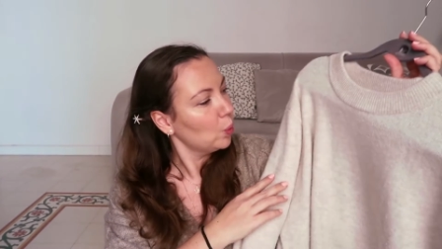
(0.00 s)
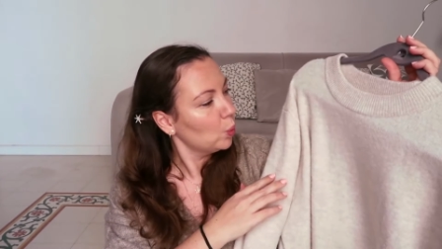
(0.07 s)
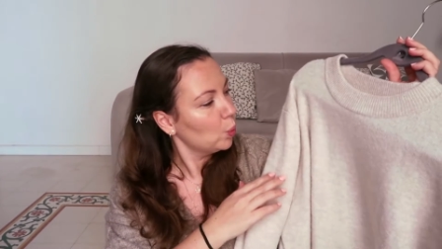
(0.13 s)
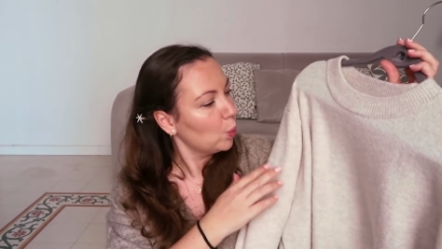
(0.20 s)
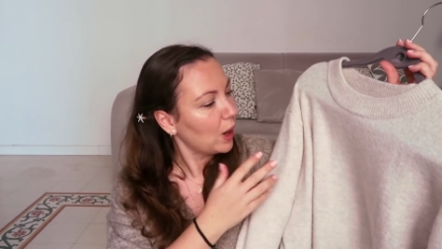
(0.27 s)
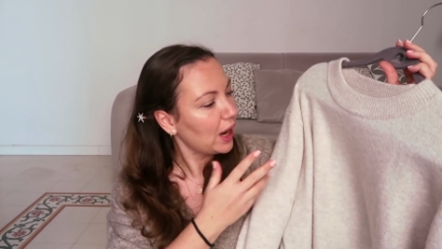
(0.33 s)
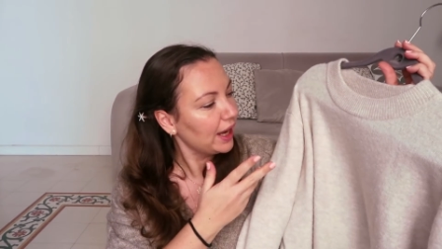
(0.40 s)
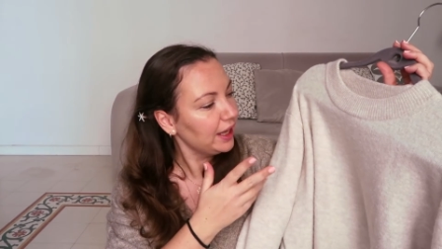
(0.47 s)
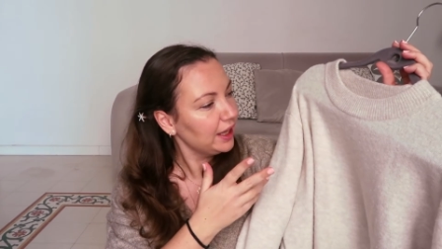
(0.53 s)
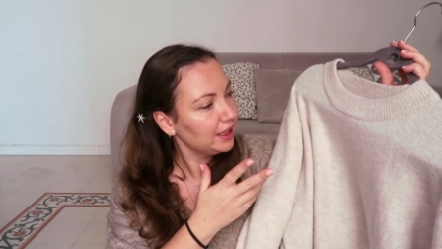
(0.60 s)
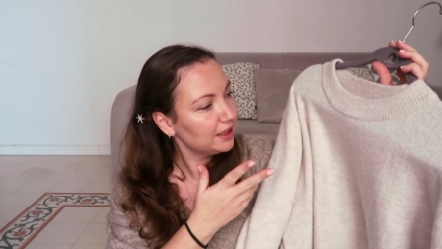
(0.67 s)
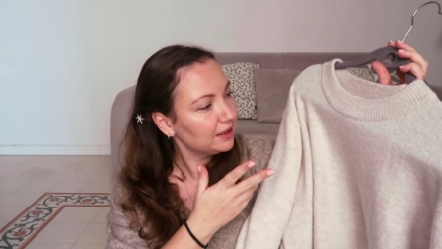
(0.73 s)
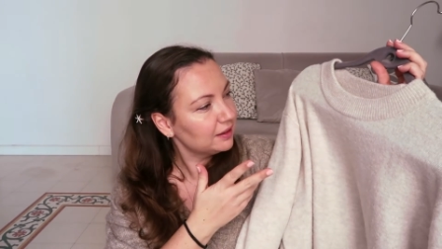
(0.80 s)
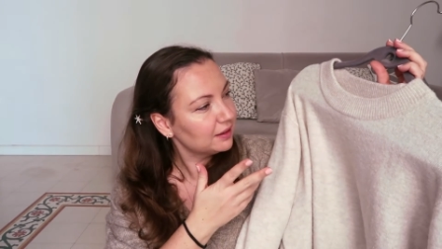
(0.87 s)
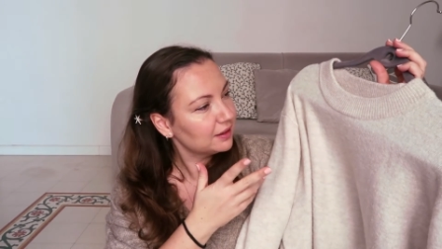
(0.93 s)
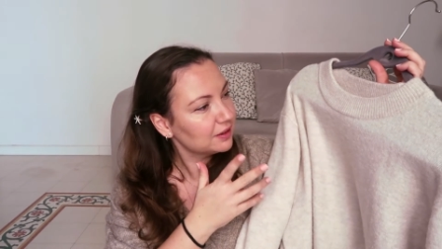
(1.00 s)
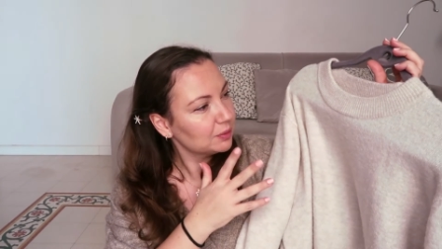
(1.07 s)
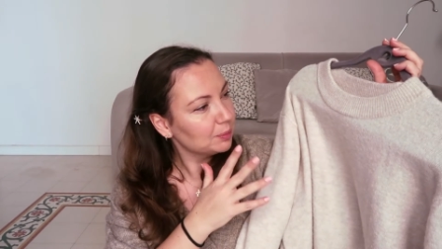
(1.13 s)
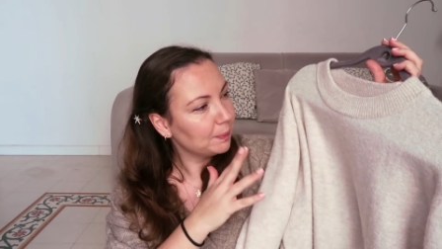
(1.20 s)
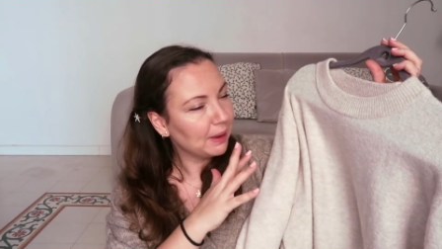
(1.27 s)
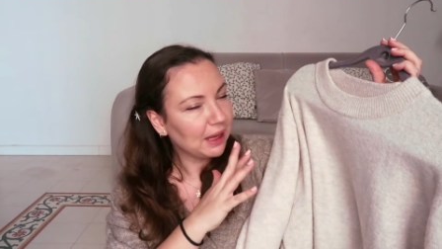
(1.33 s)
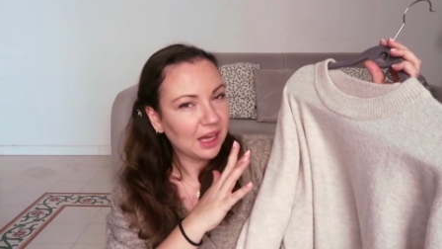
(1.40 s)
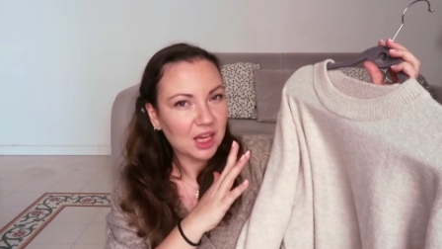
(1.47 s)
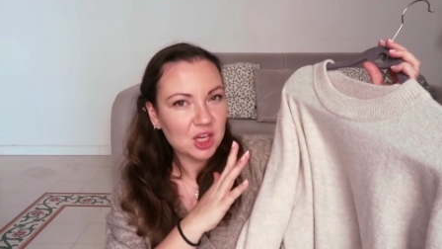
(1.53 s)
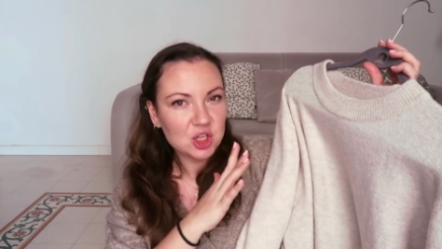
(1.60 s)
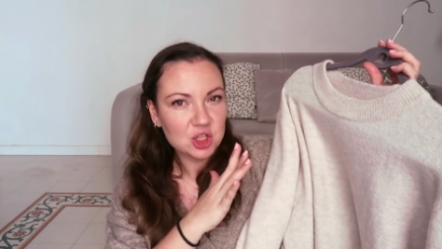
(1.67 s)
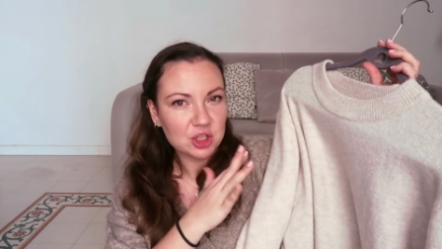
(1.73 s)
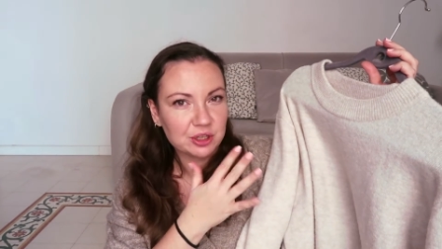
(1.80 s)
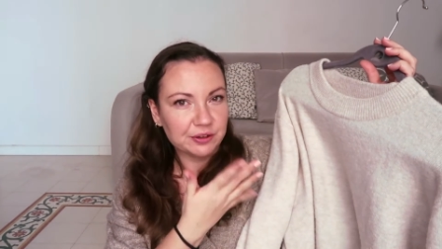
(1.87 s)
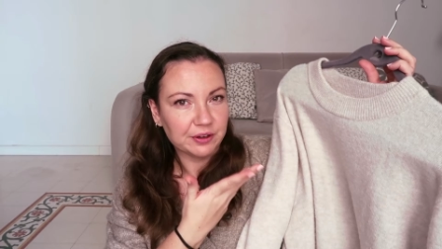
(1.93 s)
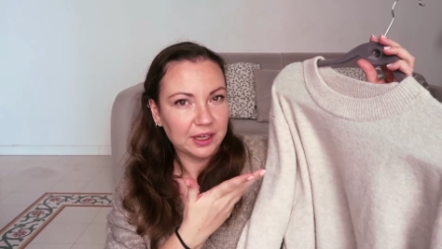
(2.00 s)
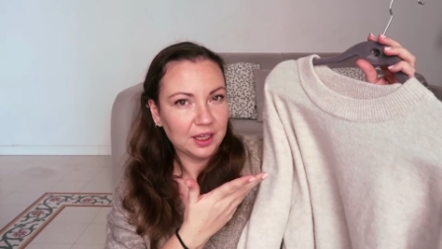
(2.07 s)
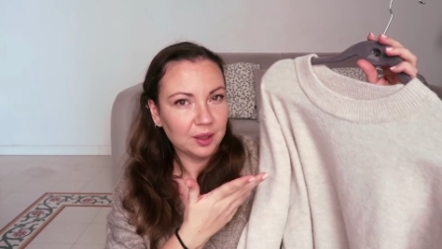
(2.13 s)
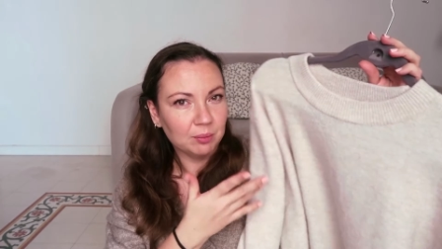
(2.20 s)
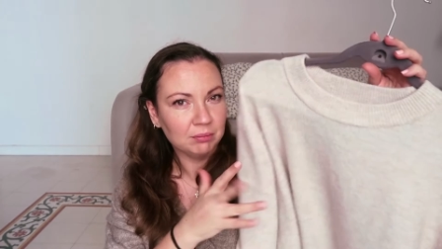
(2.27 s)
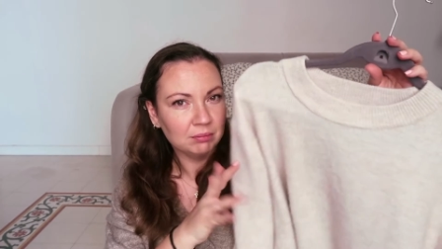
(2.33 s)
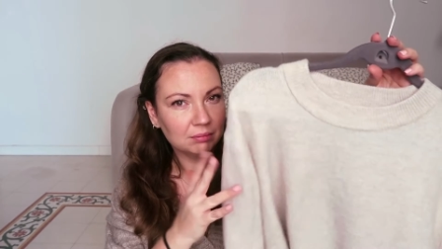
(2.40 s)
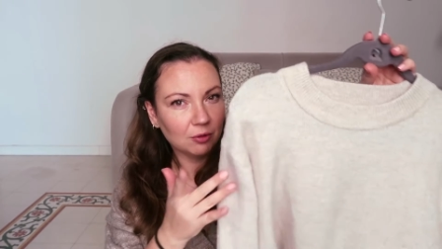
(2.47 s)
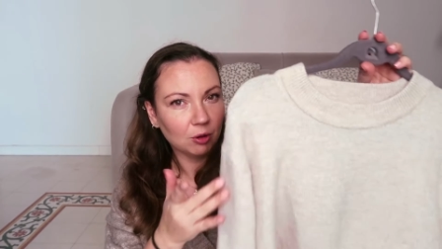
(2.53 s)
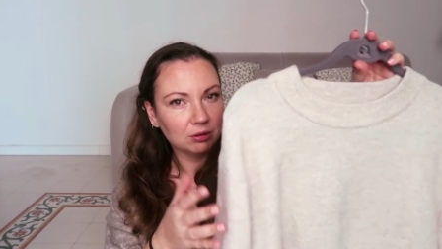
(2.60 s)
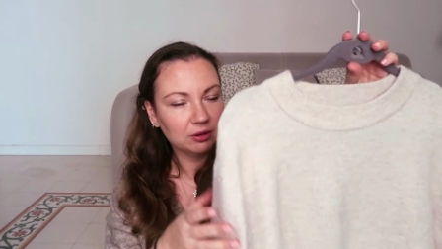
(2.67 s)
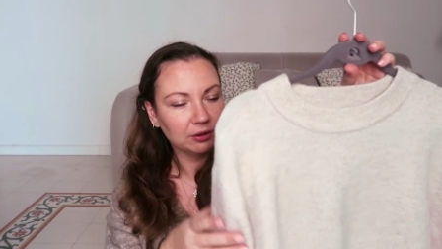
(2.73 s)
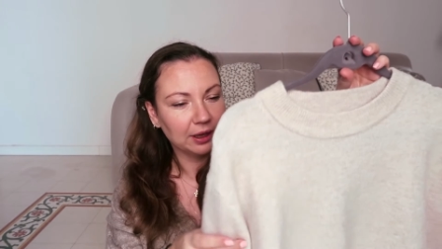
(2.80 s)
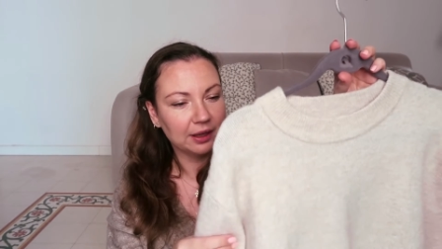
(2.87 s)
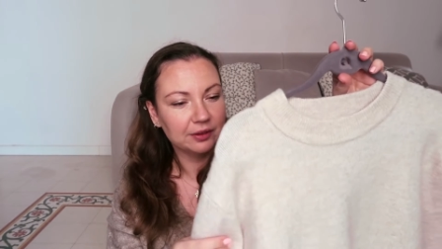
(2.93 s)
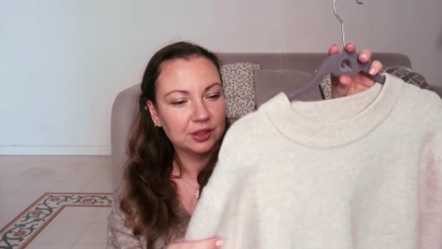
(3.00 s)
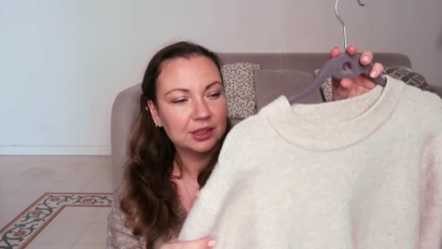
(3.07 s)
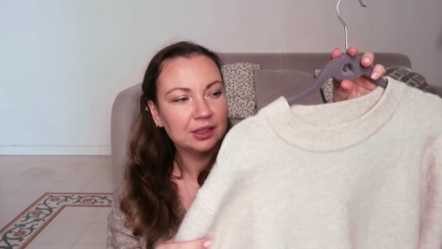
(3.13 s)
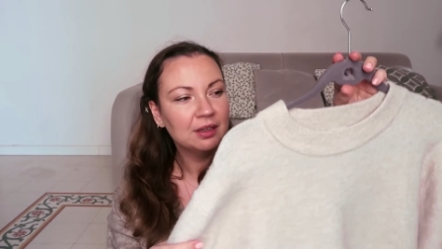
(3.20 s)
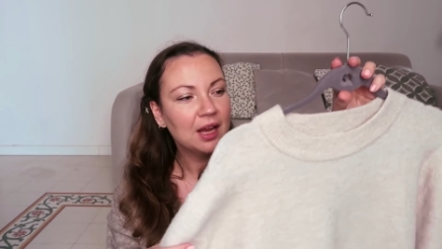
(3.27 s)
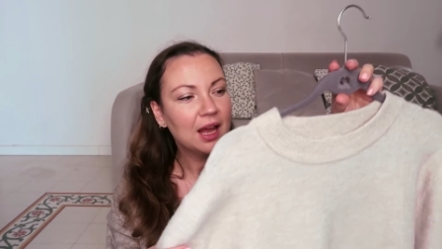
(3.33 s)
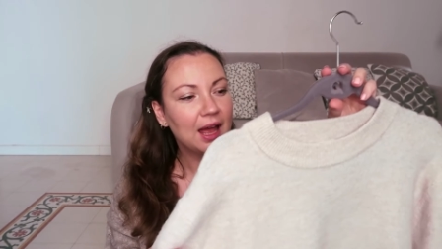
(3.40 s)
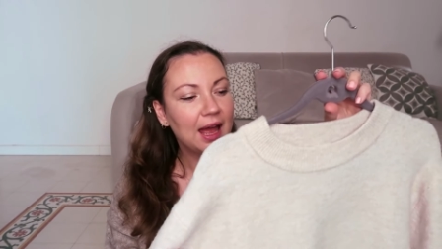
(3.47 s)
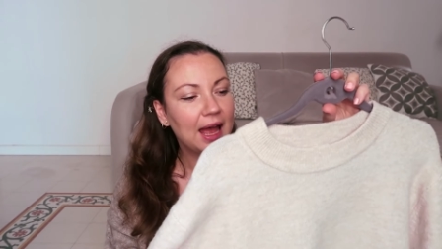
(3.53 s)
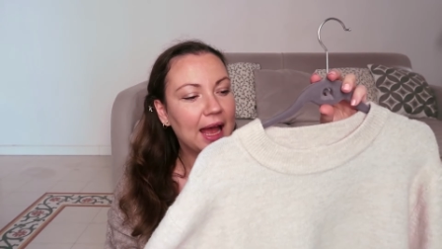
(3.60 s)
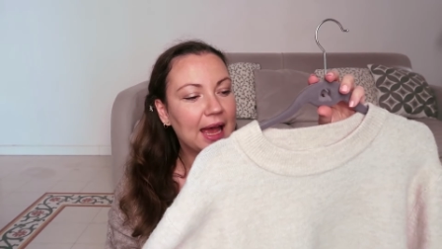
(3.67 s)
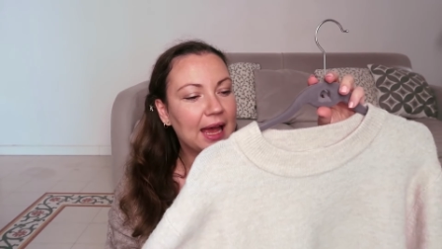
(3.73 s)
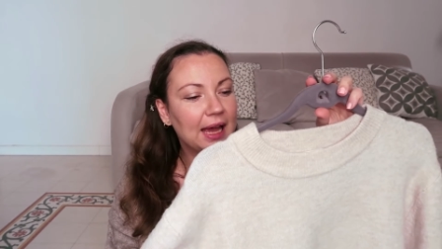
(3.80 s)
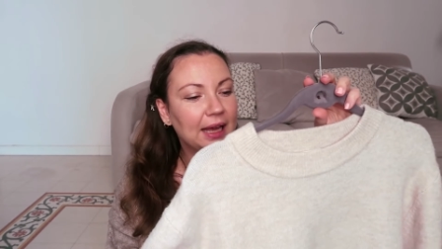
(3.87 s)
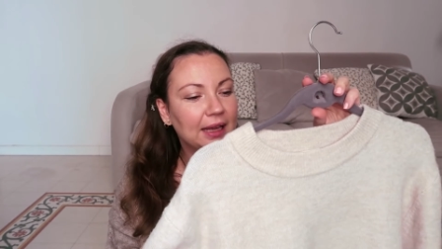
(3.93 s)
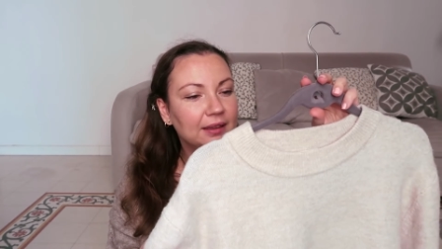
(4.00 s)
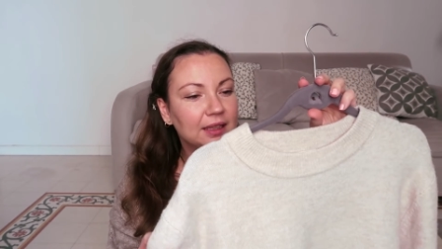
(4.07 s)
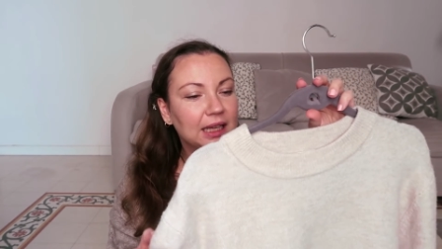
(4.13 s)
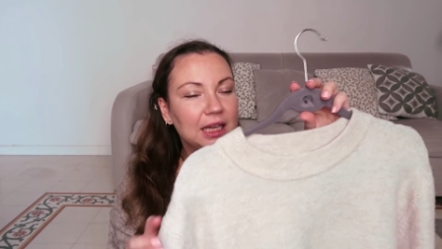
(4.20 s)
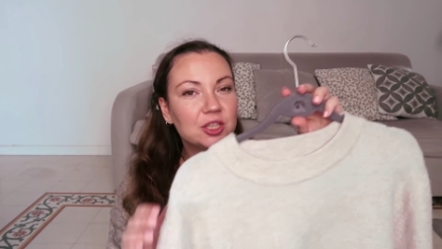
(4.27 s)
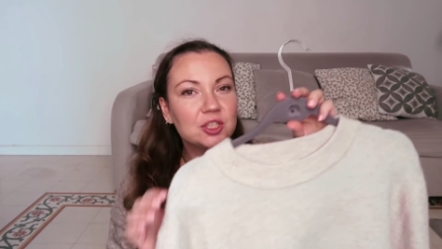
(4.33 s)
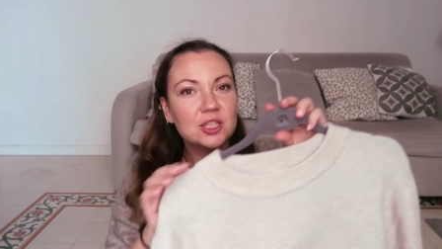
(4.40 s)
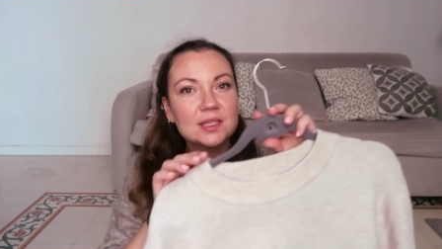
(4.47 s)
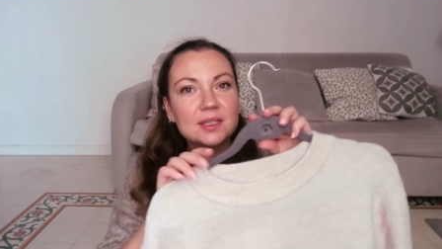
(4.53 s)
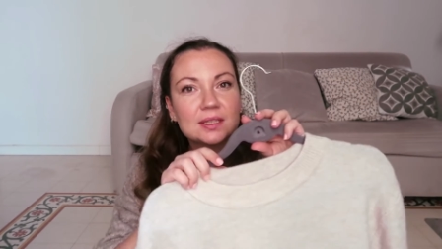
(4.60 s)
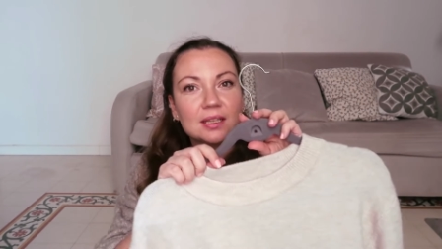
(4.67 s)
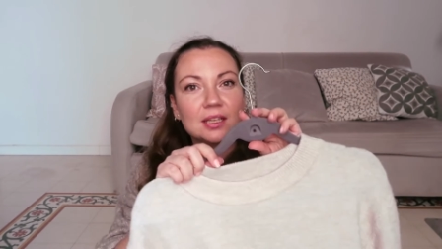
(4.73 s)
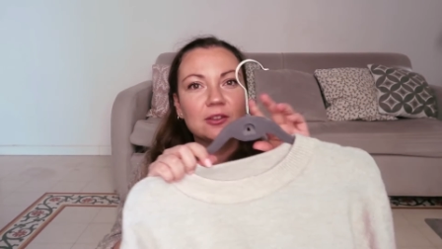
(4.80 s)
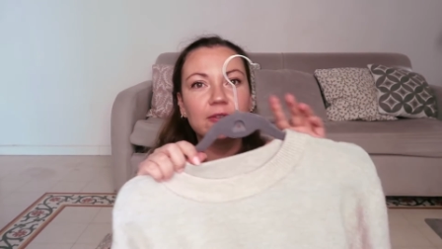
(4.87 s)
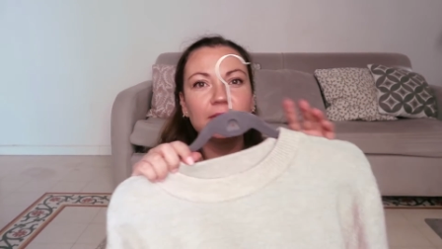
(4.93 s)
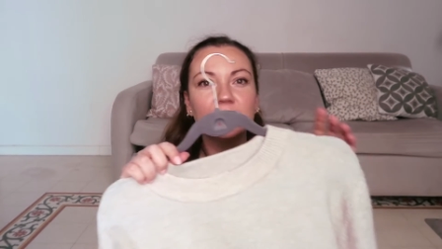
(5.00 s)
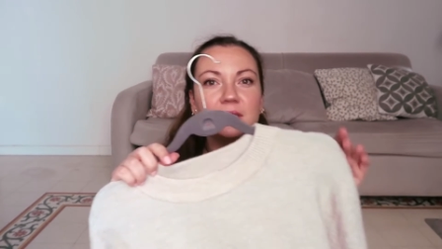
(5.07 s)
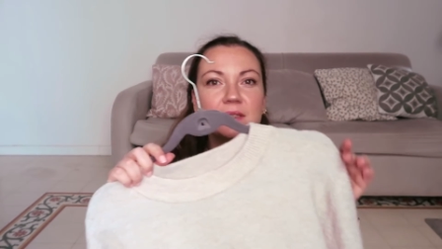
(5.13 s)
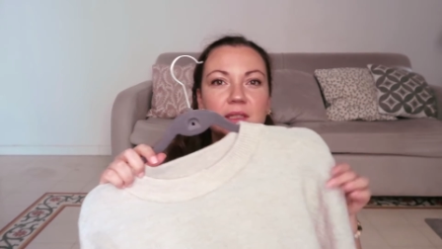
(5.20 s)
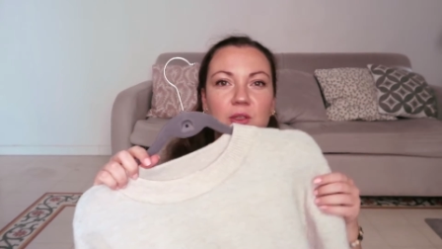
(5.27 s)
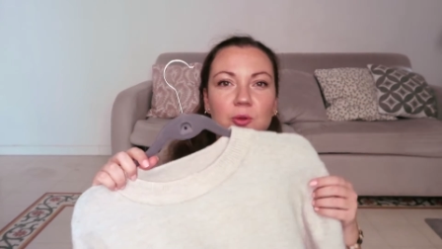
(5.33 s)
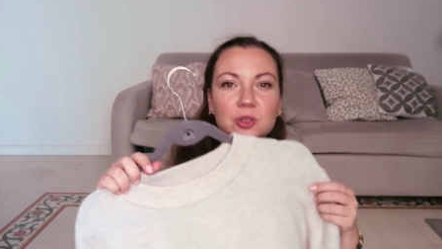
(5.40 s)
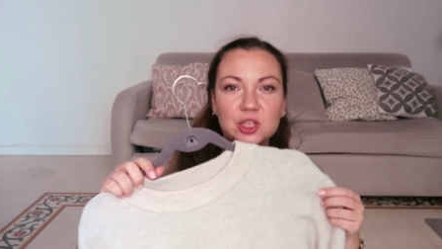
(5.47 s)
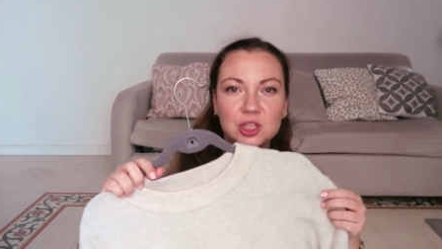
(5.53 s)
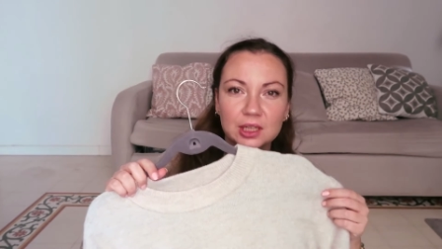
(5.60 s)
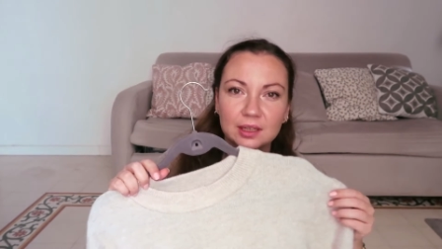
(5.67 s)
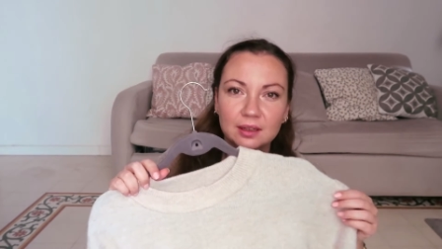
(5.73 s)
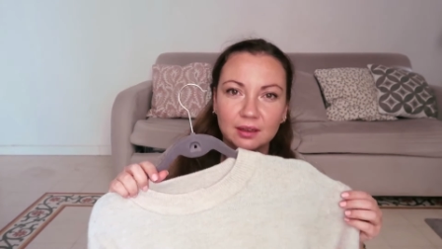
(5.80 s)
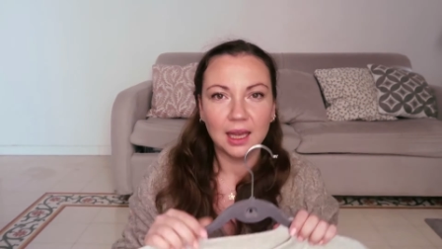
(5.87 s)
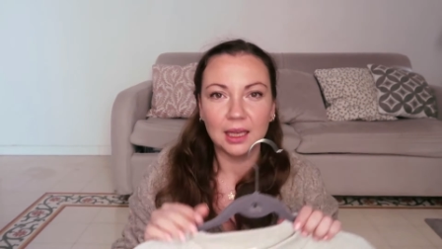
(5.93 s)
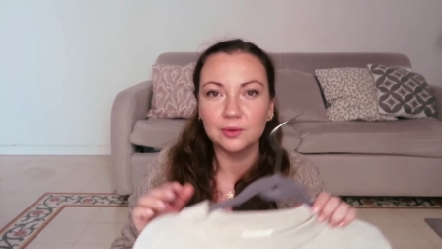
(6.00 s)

white beige cream altogether, and it feels so chic.